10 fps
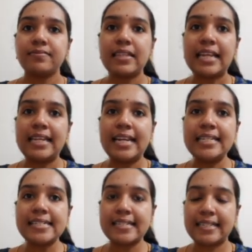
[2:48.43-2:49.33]
Let
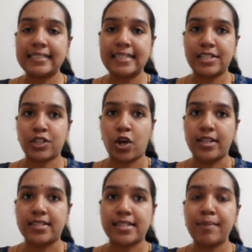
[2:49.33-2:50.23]
us learn this
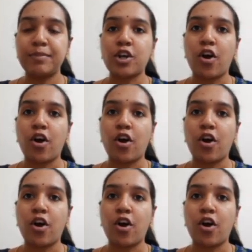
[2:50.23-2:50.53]
concept